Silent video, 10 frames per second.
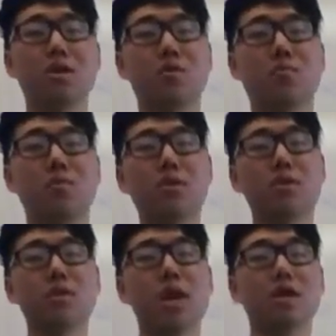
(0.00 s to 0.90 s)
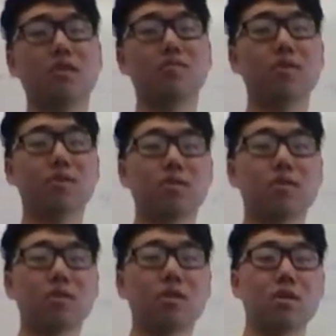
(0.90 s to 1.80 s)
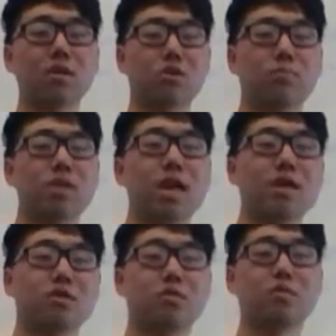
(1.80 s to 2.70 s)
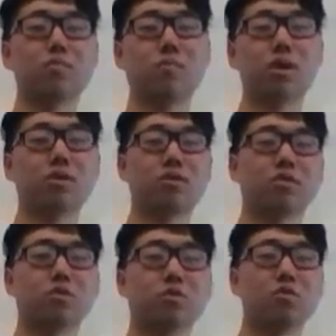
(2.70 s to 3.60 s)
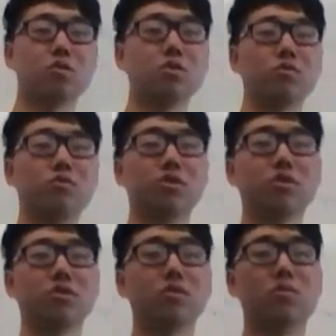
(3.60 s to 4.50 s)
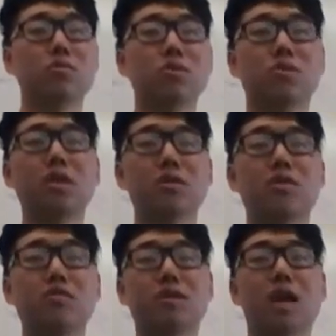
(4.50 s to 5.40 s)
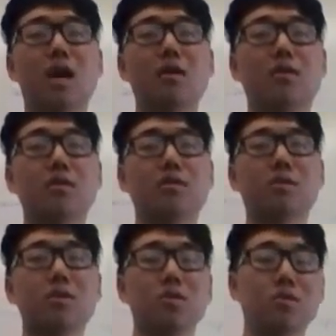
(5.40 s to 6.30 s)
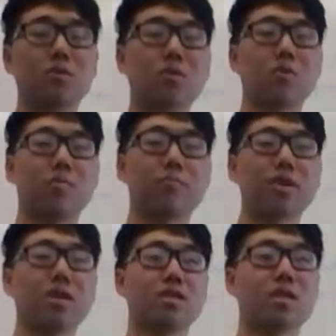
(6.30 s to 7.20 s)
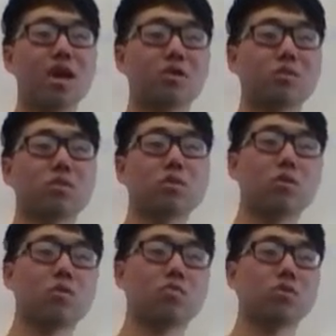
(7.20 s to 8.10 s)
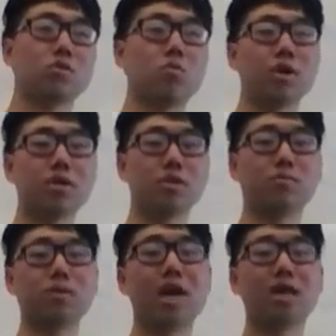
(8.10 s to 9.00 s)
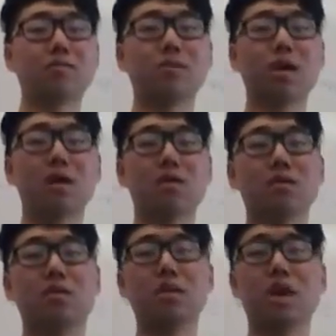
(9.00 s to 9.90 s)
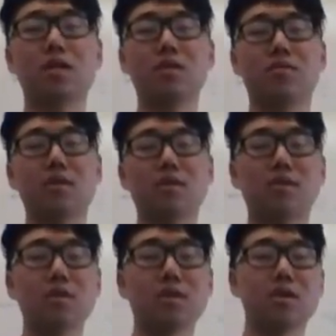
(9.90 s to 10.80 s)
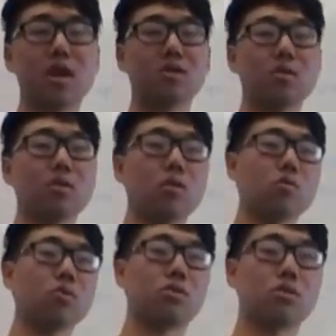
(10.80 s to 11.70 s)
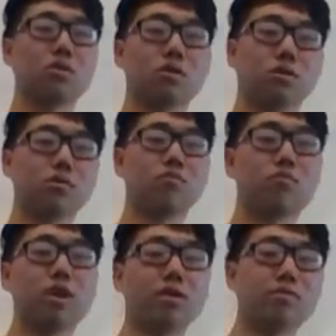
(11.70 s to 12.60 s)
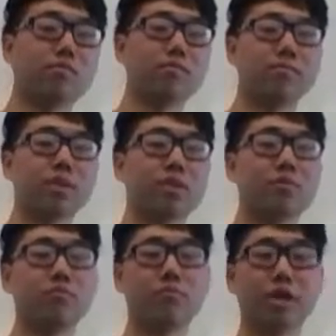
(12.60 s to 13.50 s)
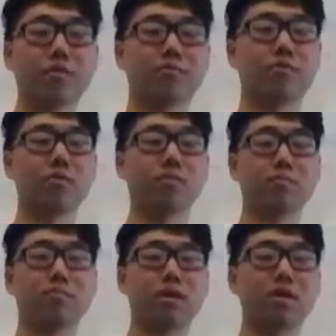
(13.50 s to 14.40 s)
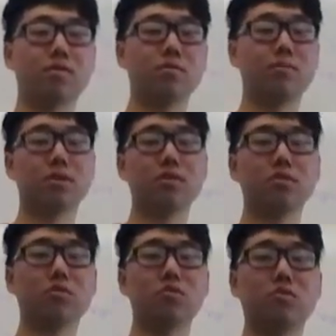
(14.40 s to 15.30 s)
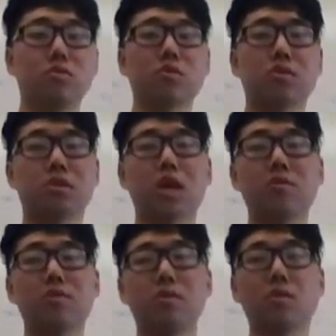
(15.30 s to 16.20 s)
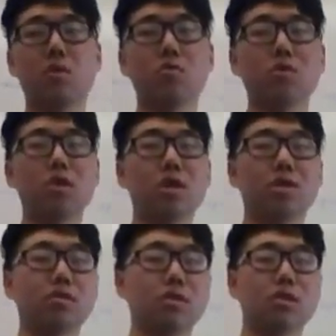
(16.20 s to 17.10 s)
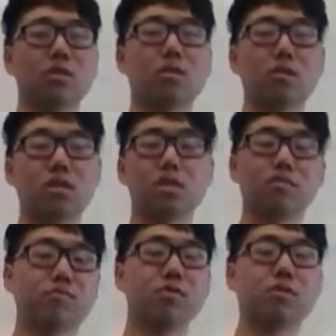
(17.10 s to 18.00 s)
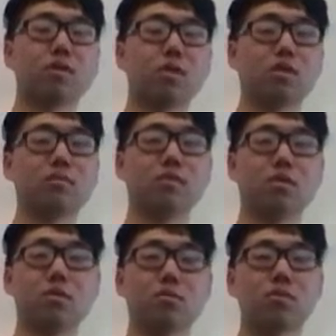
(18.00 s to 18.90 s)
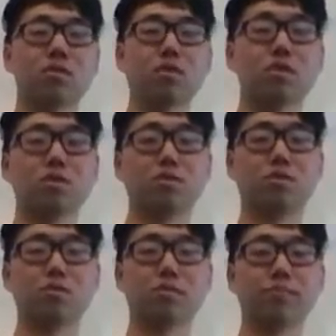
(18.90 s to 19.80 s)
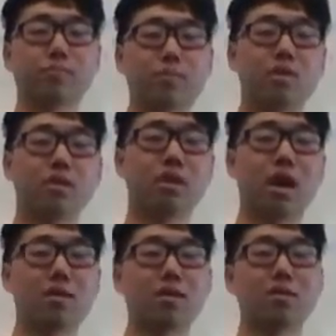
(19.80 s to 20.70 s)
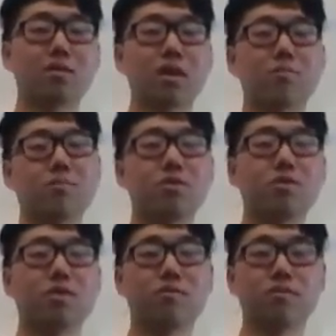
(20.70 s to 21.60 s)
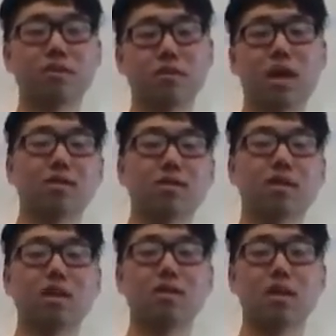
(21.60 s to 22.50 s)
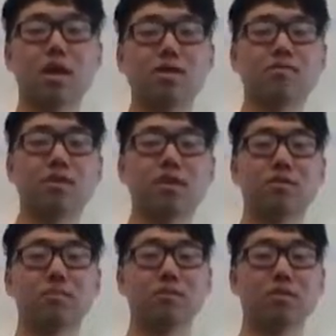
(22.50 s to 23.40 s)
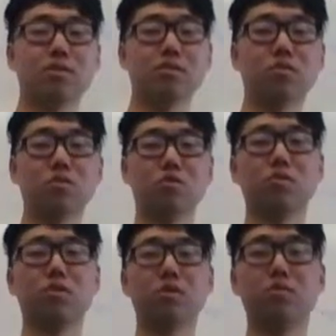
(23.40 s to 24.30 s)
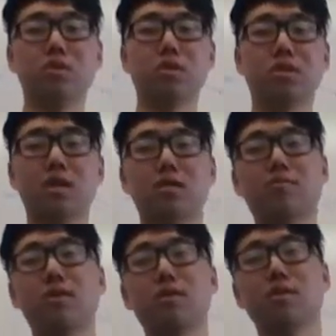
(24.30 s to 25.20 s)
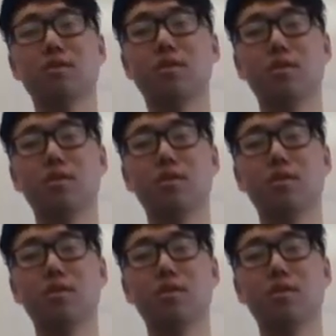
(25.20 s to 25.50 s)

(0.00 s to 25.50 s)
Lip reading: And when it deactivates, its potassium migrates to the cooler region or the center of the catalyst. So it actually when the potassium catalyst deactivates, it actually lowers the rate from ethylbenzene to styrene lower, and so even the selectivity lower. So catalyst can be good if it's not deactivated, but then it's usually good when it's activated.